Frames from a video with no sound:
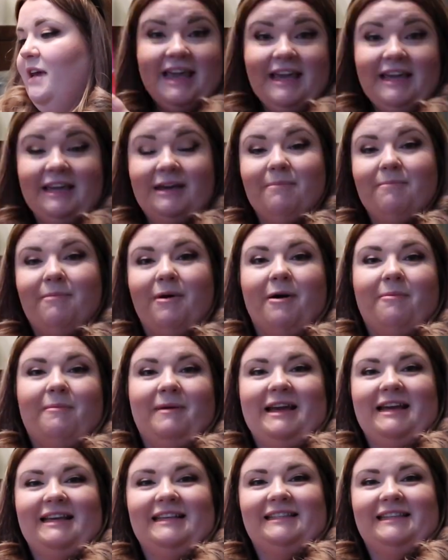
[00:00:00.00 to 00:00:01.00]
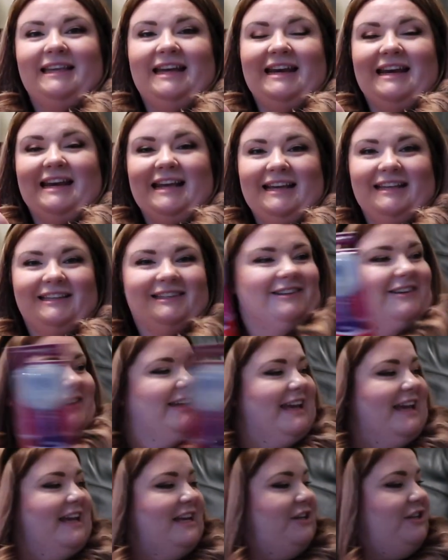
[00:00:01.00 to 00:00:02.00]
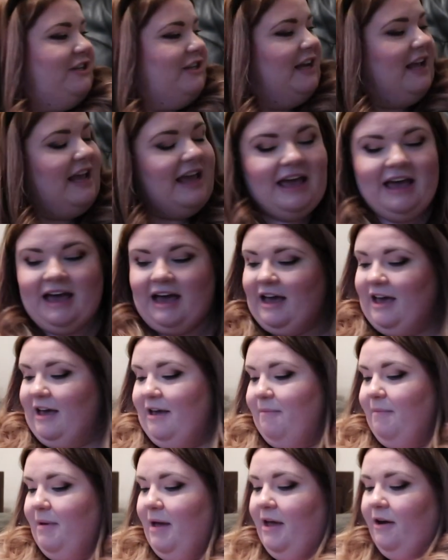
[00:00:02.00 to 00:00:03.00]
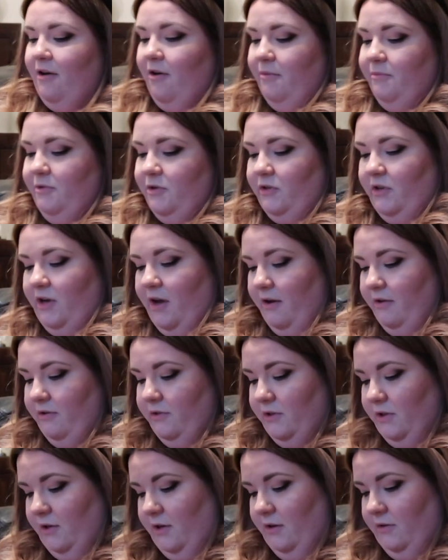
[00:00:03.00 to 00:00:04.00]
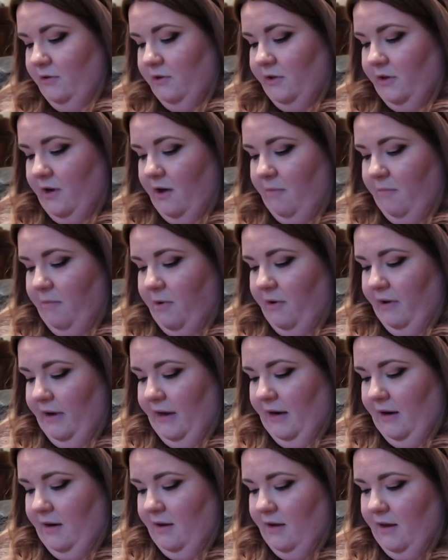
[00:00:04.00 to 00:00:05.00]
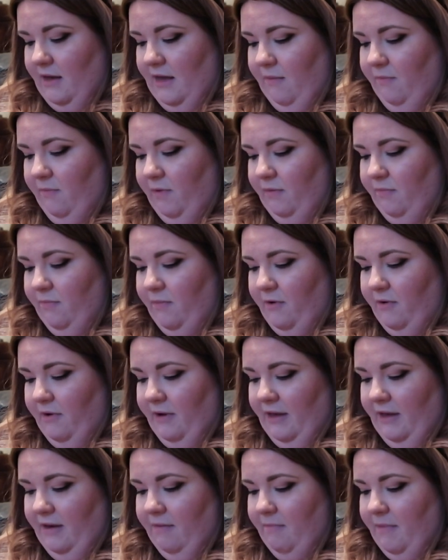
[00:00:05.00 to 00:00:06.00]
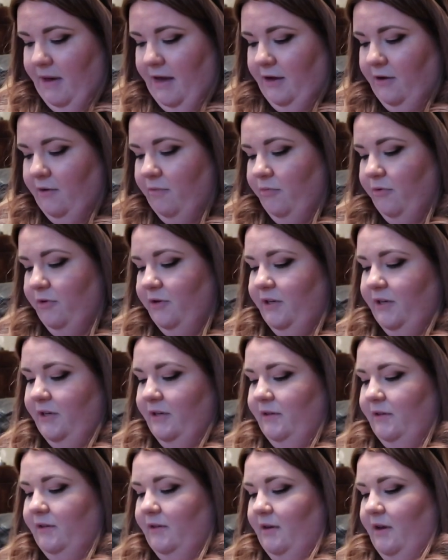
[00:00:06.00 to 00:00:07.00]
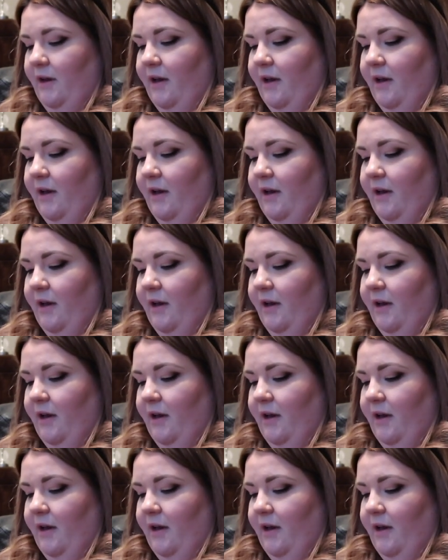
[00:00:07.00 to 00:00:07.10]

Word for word: He can pop his in his luggage, um, and I'm just going to slot mine in with my makeup brushes.